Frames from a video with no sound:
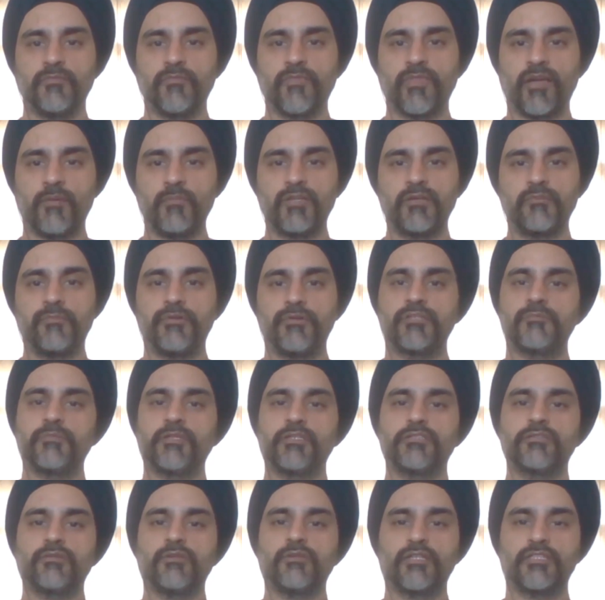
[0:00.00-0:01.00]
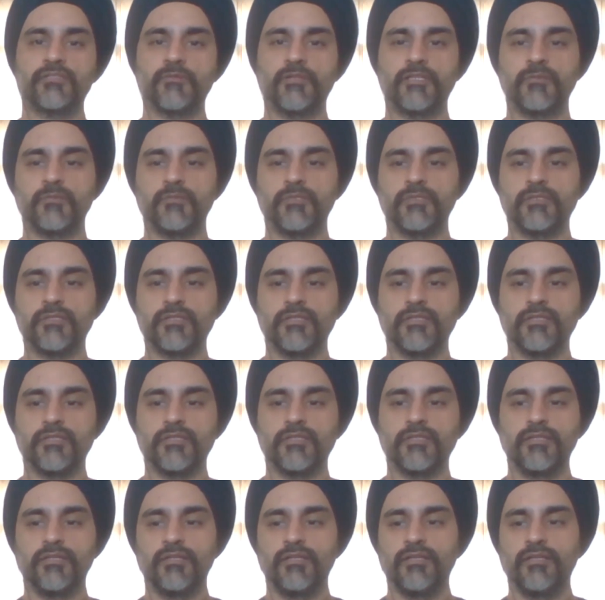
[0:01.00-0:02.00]
I'm in a perpetual experiment,
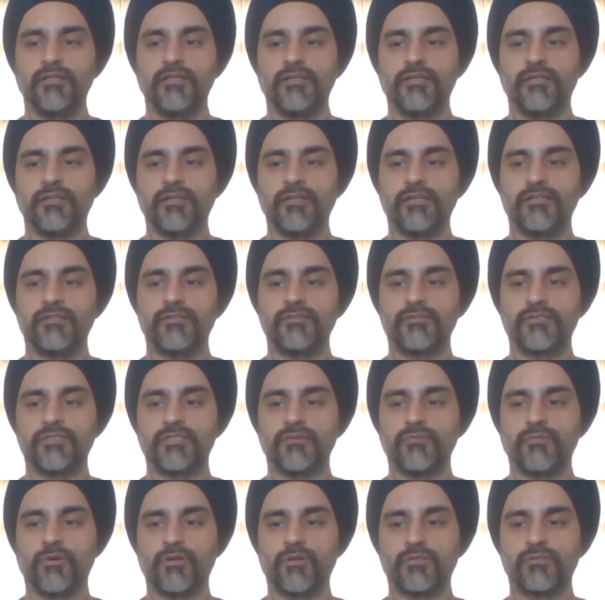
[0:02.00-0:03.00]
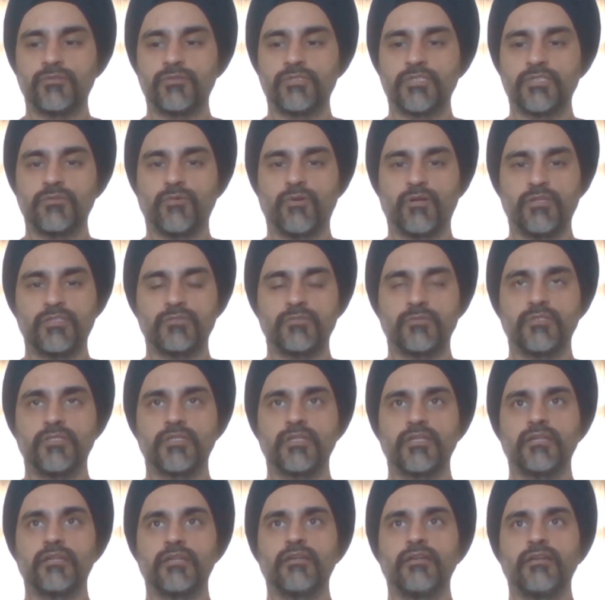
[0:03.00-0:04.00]
right? To see what's
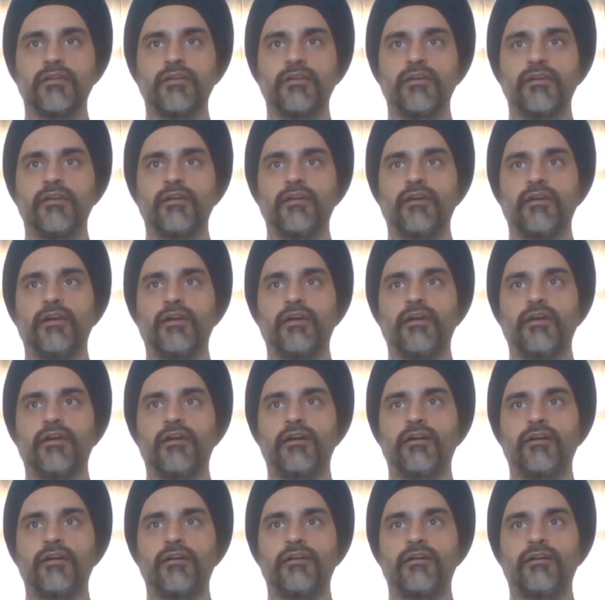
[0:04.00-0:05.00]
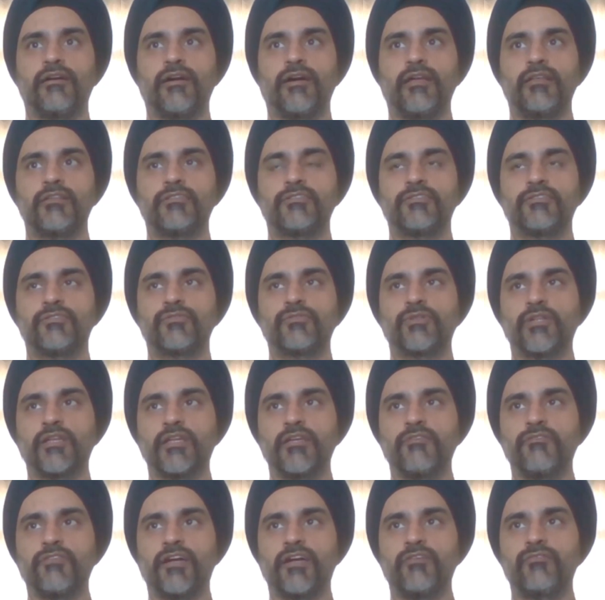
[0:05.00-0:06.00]
working. And so
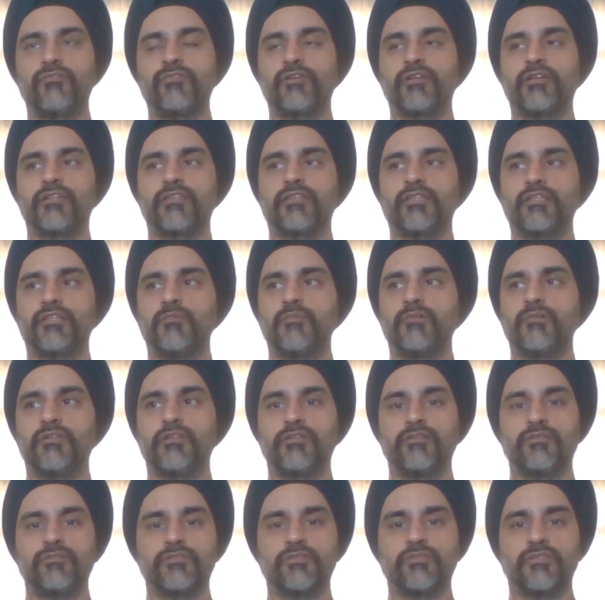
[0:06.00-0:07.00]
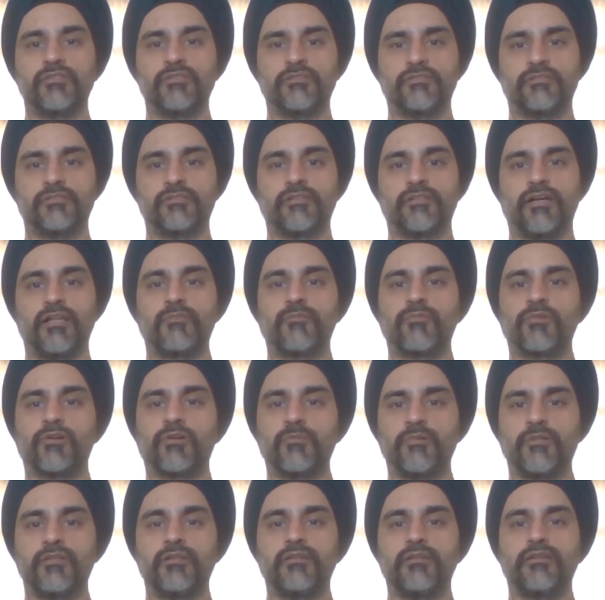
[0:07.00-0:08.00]
today, if I have to get 3 million users, I'll
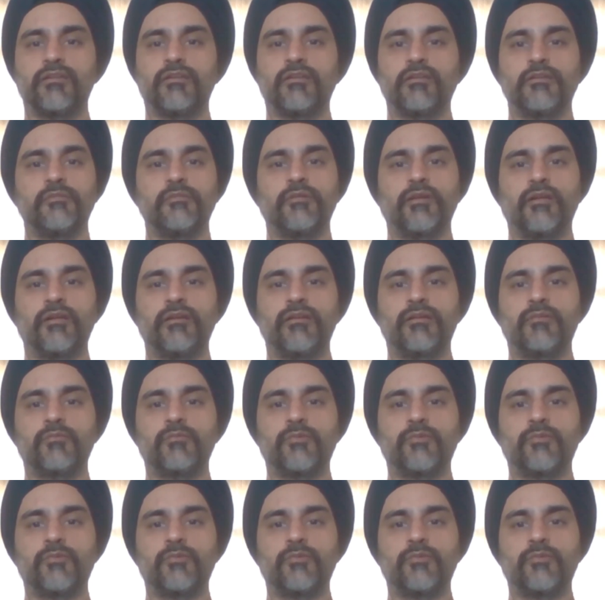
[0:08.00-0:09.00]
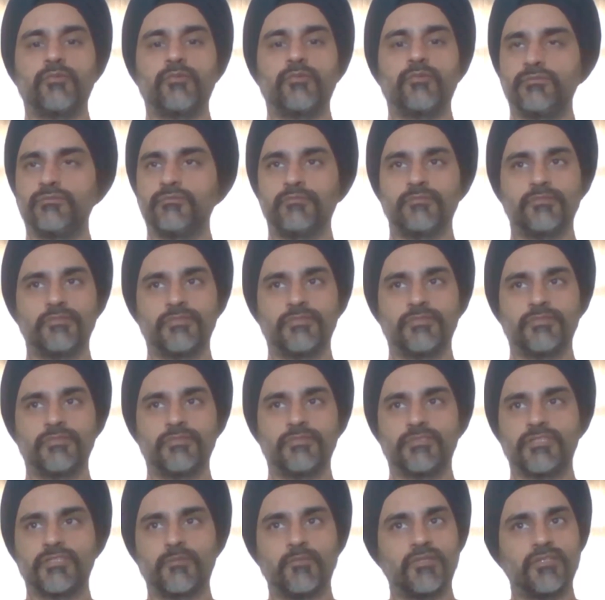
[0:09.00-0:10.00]
probably end up going to
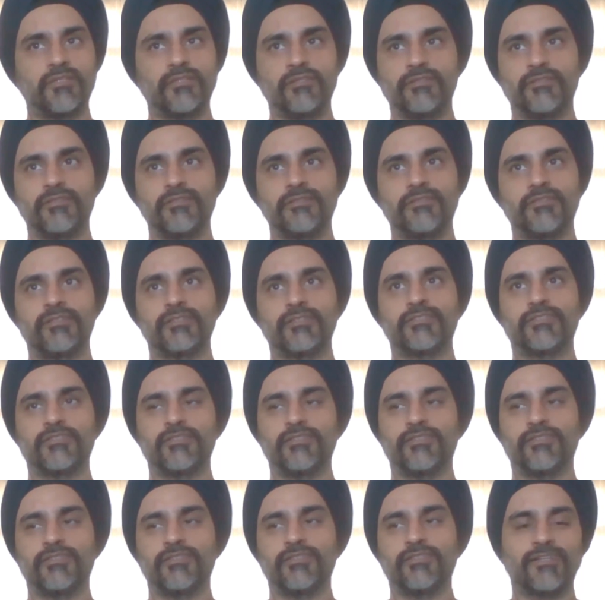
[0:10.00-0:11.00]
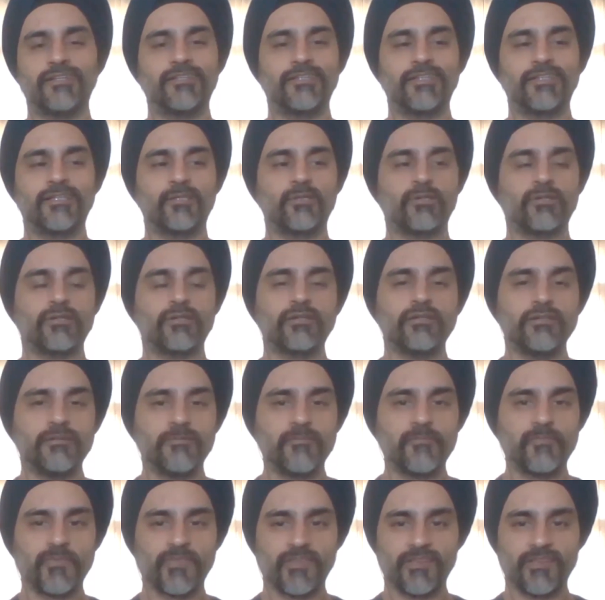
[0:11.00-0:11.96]
some other channel like a TikTok.